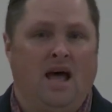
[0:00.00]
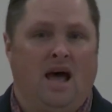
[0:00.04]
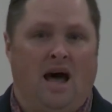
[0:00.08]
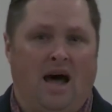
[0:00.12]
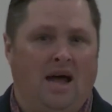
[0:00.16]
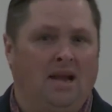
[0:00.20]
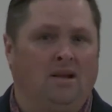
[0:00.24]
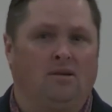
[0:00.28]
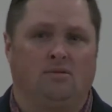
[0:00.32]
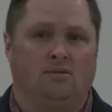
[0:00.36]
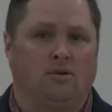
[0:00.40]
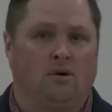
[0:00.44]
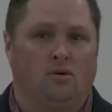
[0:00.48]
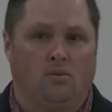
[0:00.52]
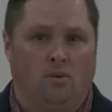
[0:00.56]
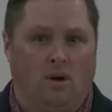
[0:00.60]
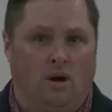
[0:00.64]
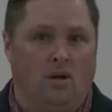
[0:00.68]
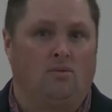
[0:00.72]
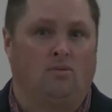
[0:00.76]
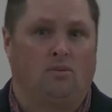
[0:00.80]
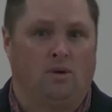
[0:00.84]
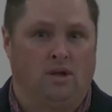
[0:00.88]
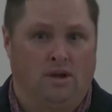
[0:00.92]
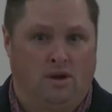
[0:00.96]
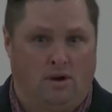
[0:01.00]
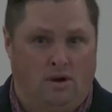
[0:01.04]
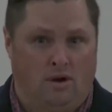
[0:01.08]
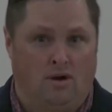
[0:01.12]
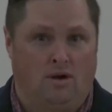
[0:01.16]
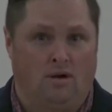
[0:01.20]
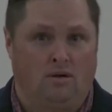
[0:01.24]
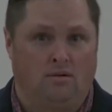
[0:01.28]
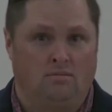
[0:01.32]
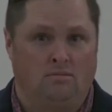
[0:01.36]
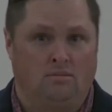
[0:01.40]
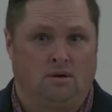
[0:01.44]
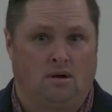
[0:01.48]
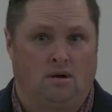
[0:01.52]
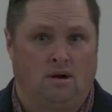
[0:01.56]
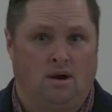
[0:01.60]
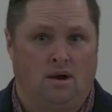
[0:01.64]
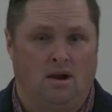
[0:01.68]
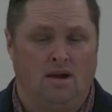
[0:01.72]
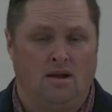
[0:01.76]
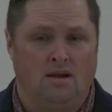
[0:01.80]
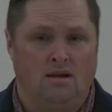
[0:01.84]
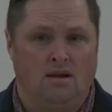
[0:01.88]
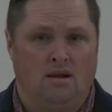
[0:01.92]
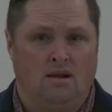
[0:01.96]
I don't know what we are, all
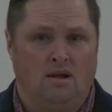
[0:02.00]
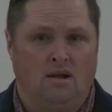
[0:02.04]
right?